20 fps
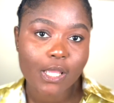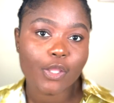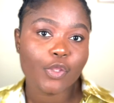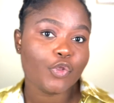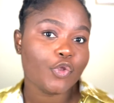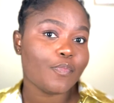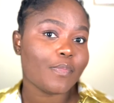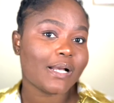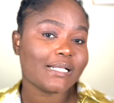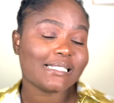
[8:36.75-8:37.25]
You
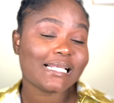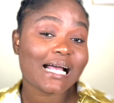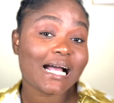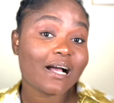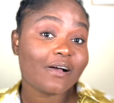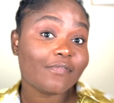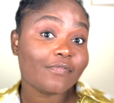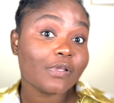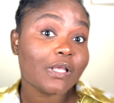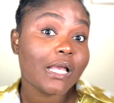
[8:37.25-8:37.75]
must
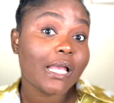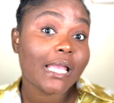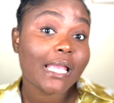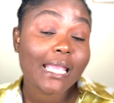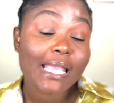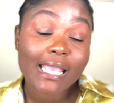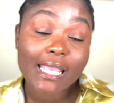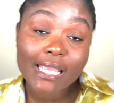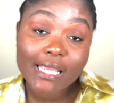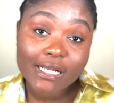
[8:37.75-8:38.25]
have
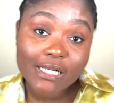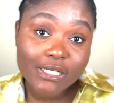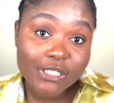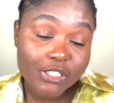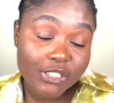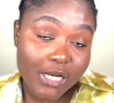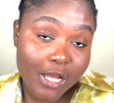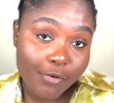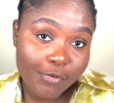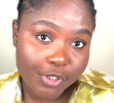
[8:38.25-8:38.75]
English
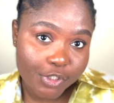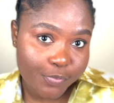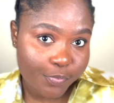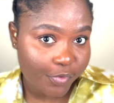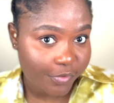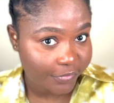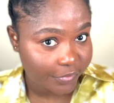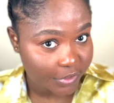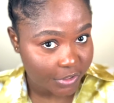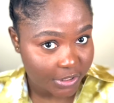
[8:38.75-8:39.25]
language
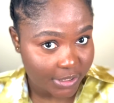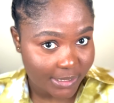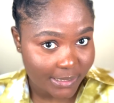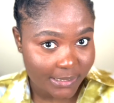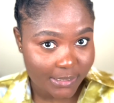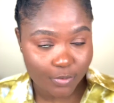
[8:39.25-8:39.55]
proficiency,